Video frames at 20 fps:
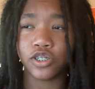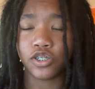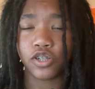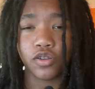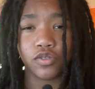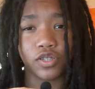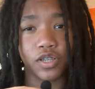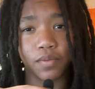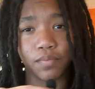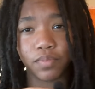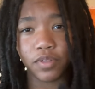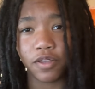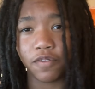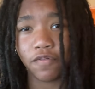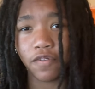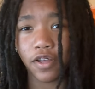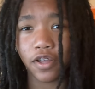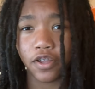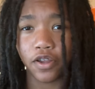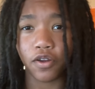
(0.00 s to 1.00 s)
Just go to complete
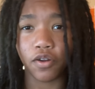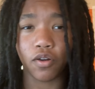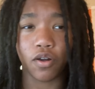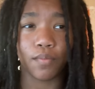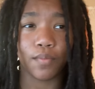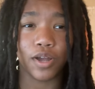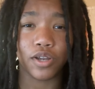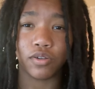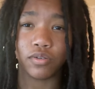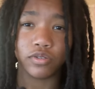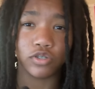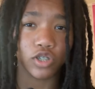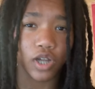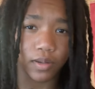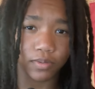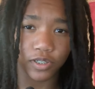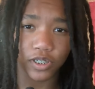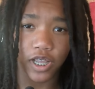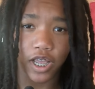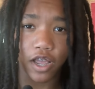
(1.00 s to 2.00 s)
failure, or I might do a
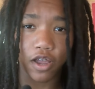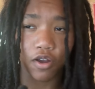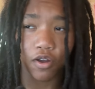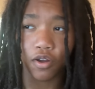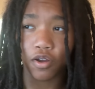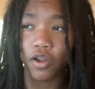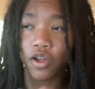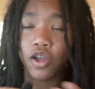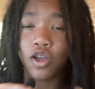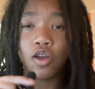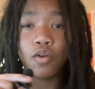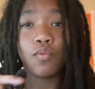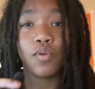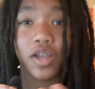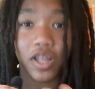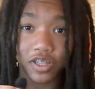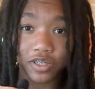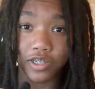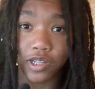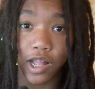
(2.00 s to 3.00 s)
drop set, or we'll
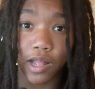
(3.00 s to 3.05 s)
get into